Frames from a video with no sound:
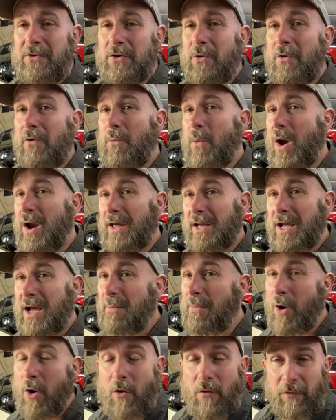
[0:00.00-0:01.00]
of you want to
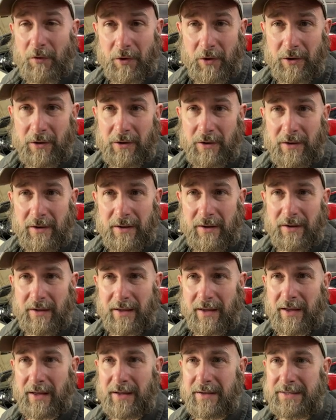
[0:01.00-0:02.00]
come over,
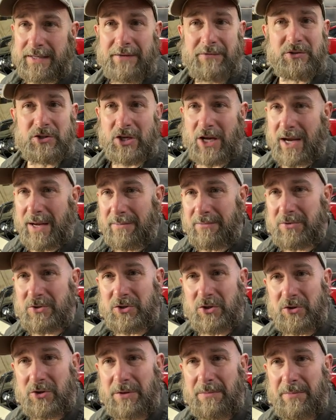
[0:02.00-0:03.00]
David
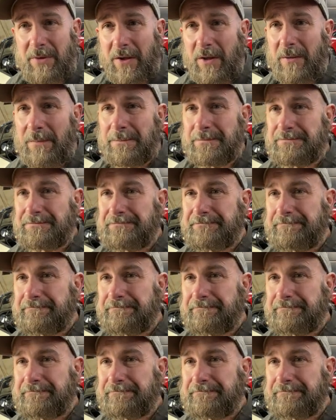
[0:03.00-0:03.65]
James, Judy and Bill,